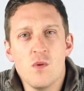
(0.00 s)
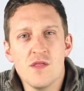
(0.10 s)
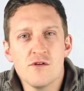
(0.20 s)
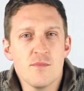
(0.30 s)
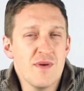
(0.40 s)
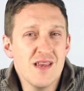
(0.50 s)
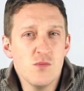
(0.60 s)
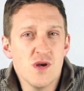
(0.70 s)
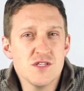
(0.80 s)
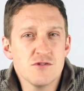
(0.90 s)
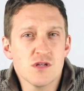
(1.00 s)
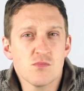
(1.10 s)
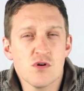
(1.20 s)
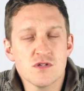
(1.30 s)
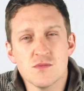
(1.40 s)
While there are many ways you can
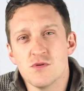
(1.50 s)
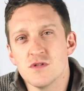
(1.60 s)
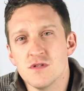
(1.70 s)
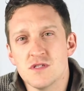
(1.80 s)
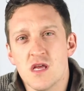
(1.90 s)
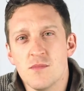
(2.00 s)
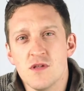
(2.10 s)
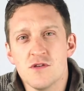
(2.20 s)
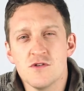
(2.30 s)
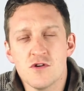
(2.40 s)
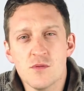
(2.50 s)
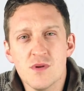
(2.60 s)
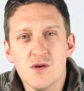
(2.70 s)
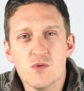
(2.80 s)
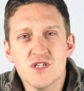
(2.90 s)
approach the personal statement,
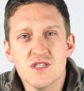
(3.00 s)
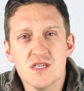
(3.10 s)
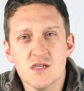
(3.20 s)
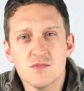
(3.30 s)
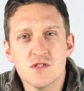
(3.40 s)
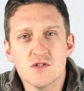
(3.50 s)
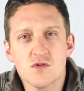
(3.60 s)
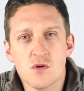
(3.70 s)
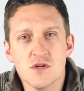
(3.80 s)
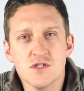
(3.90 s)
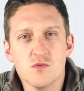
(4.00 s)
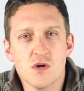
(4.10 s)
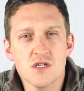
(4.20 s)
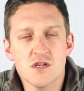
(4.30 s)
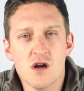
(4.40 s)
determining which themes and stories you
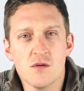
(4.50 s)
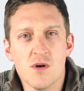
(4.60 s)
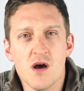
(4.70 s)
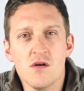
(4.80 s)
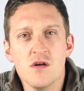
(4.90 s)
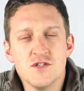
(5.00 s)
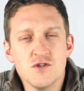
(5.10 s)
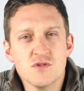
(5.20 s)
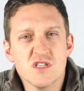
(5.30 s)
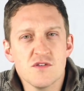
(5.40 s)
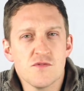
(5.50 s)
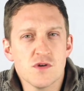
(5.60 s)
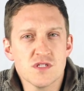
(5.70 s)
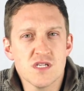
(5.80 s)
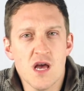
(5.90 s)
want to talk about is usually the
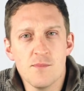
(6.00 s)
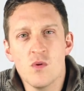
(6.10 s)
first step.